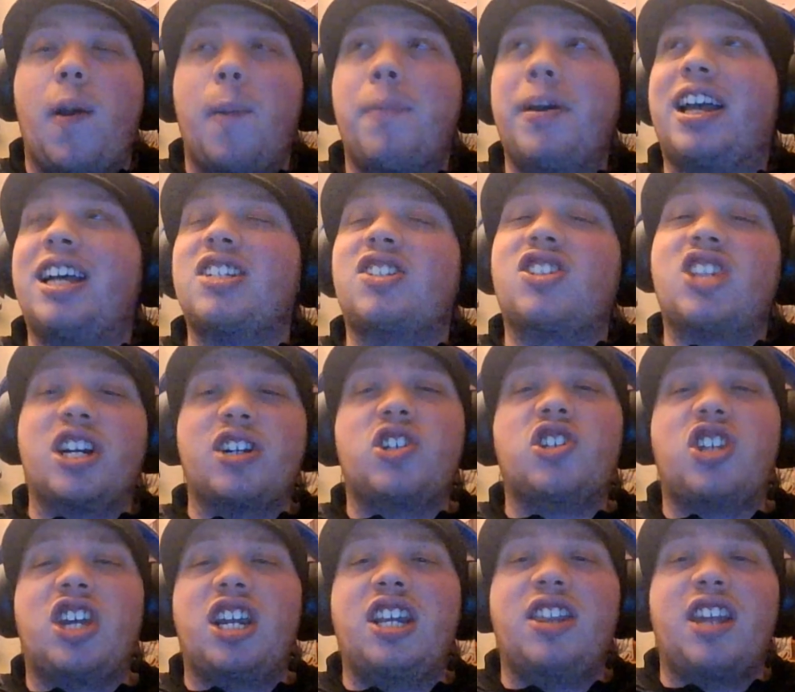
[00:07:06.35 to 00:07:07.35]
Because they're
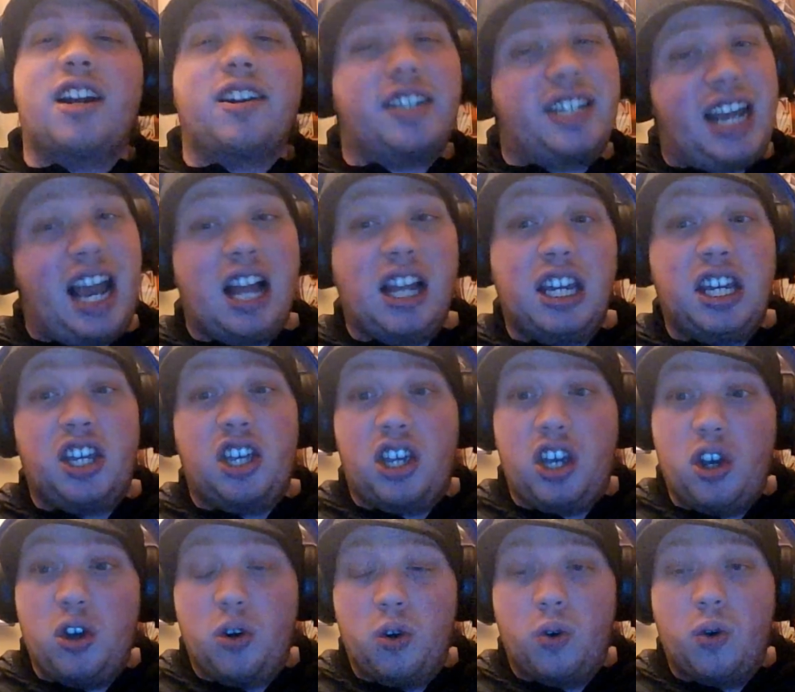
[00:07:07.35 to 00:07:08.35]
sitting there telling
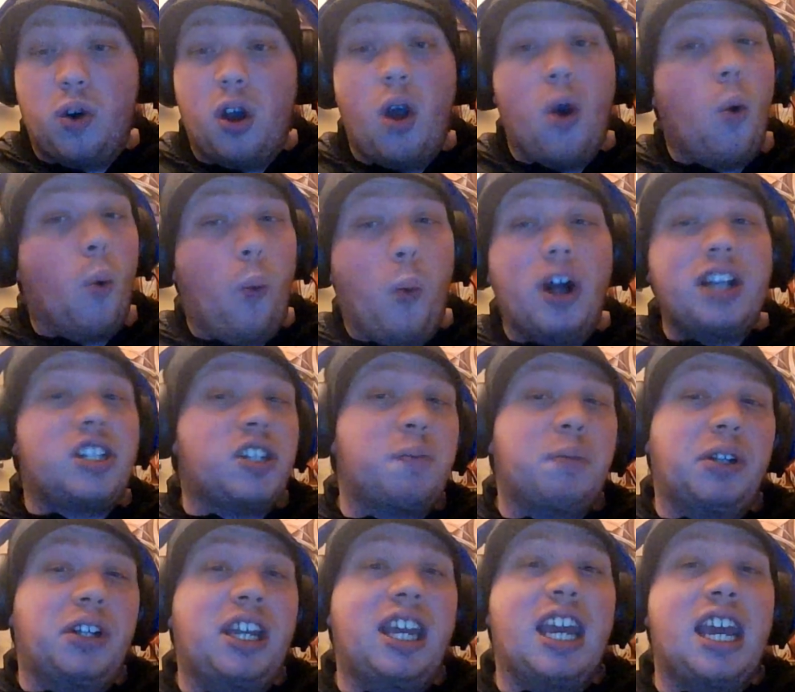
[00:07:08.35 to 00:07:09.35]
you what to
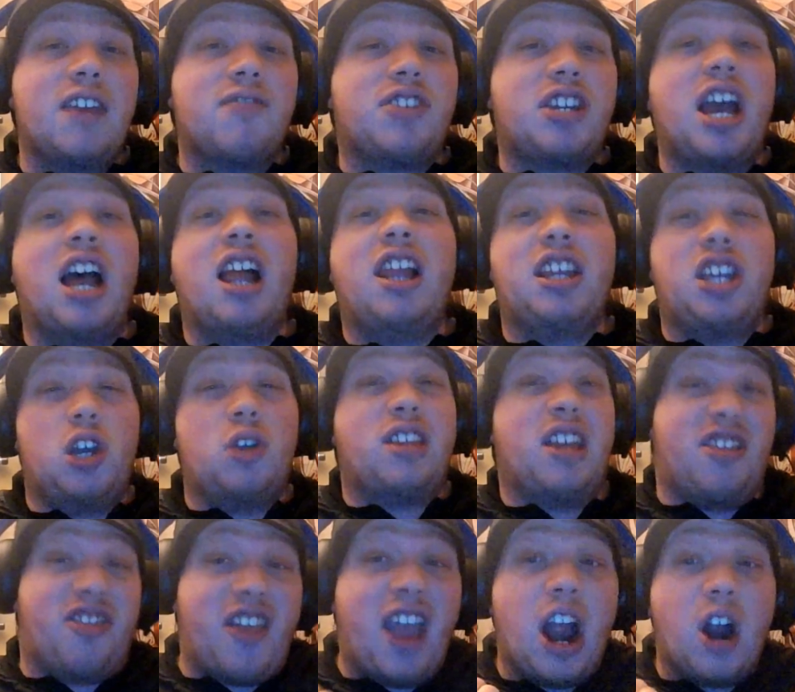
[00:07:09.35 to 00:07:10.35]
believe, telling you
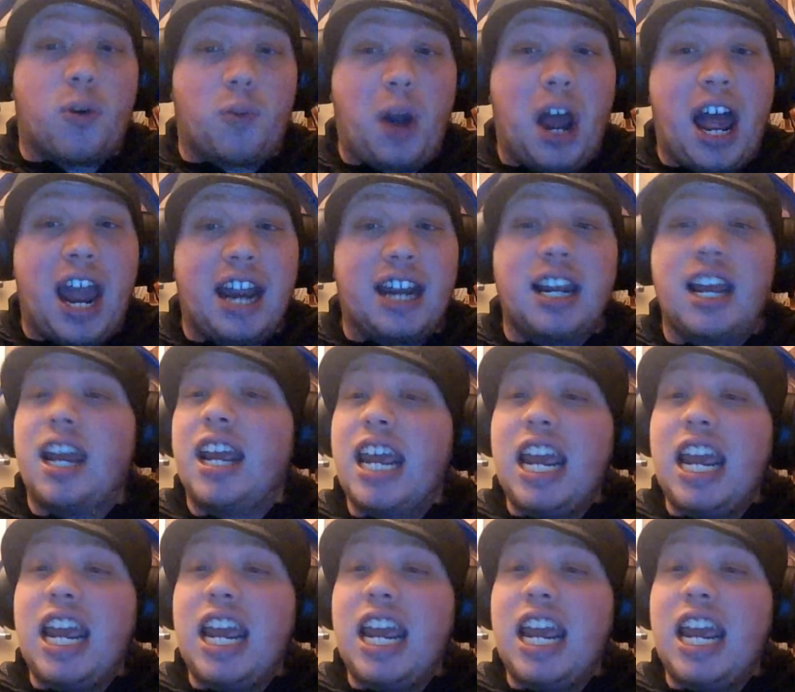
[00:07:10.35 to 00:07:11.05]
that they're right,